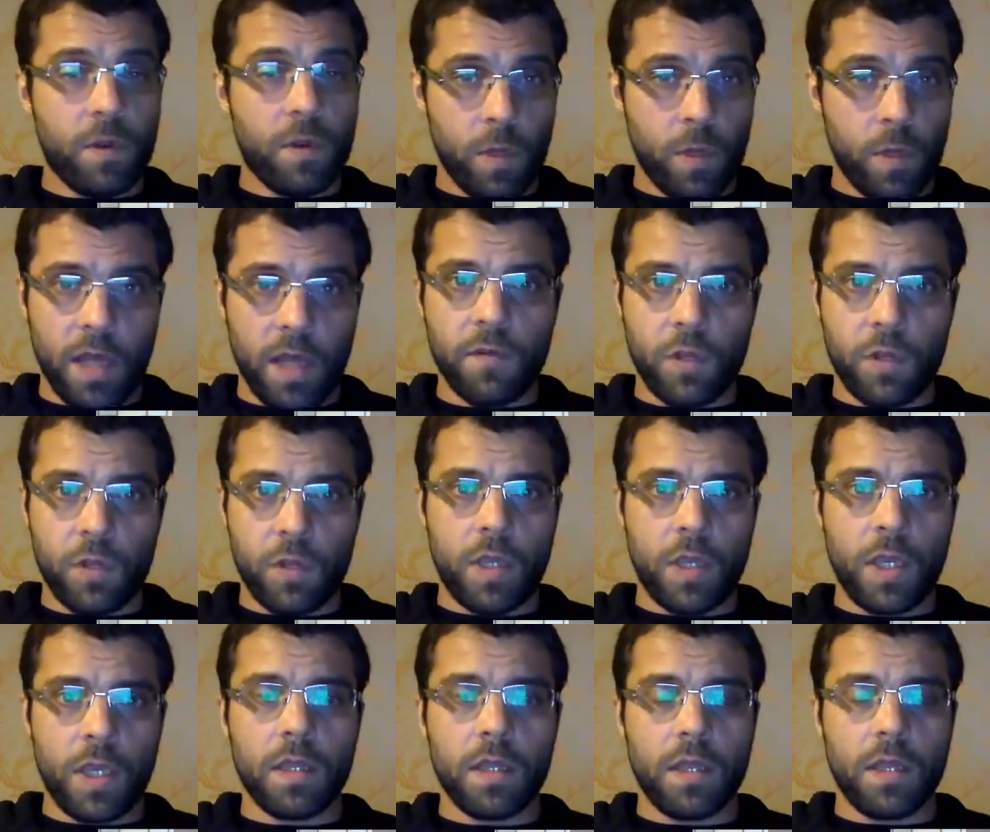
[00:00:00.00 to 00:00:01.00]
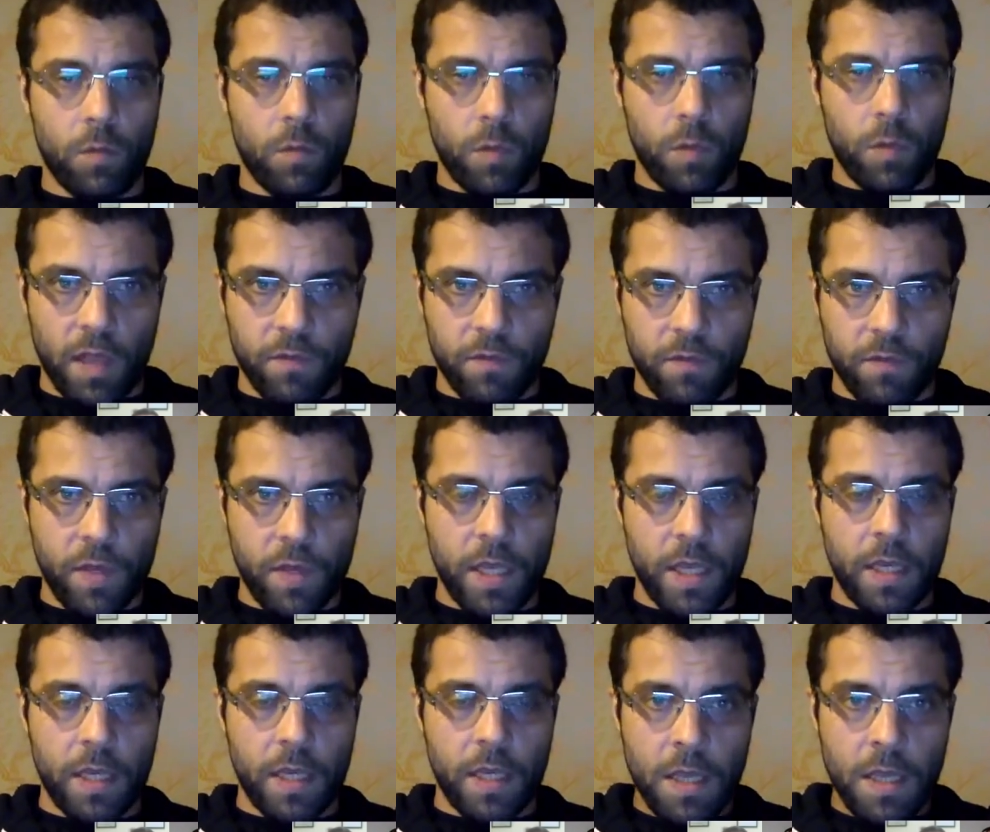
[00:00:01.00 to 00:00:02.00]
and we love doing it, and we love
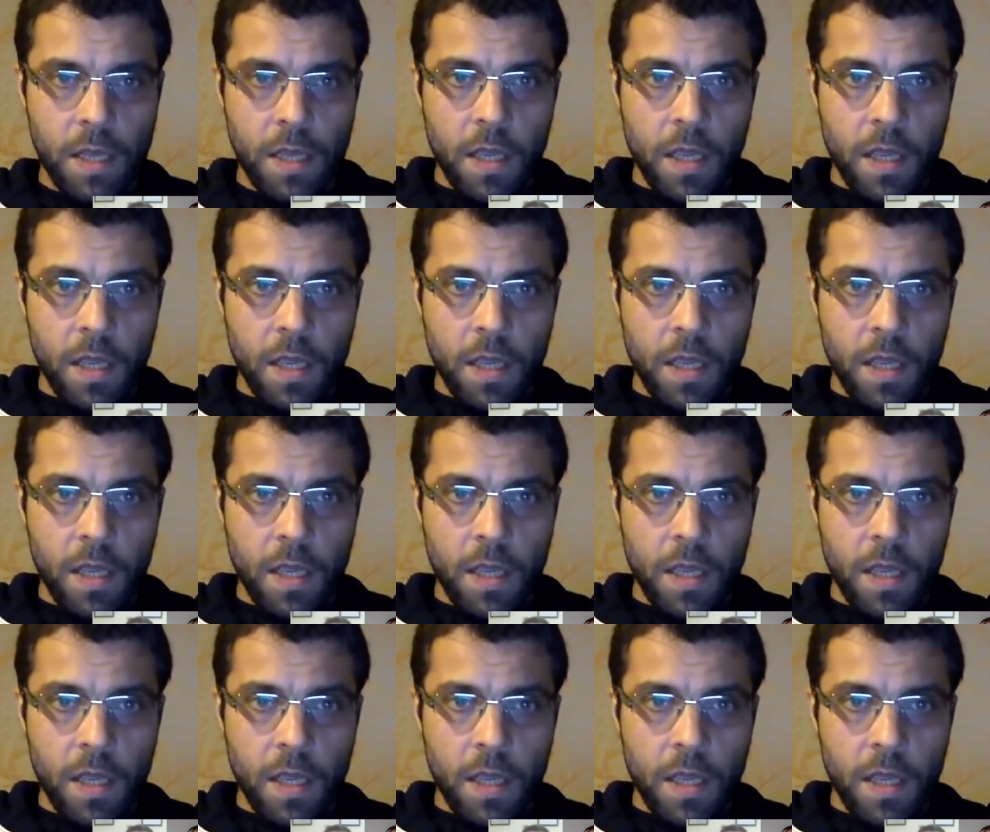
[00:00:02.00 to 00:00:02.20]
being